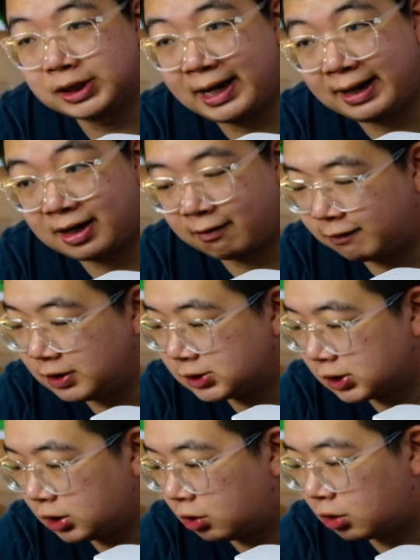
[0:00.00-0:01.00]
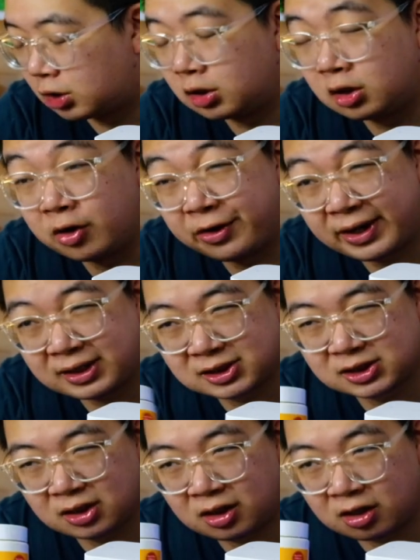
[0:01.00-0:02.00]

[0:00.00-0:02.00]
a Cafeza or a Ernex